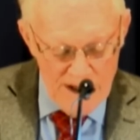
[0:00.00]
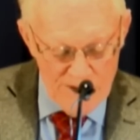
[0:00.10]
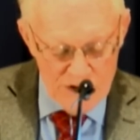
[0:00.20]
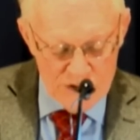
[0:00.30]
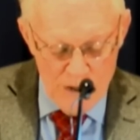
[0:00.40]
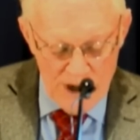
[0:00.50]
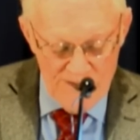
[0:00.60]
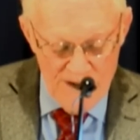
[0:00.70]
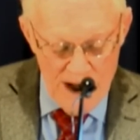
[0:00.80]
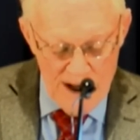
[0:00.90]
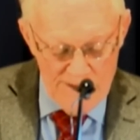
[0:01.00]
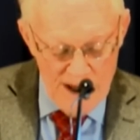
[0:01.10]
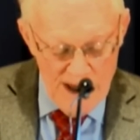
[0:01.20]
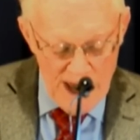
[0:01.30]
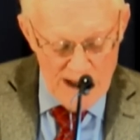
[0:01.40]
verse 25,
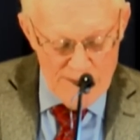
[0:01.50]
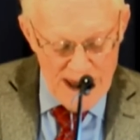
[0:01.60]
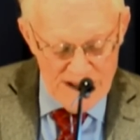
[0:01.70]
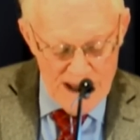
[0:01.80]
and made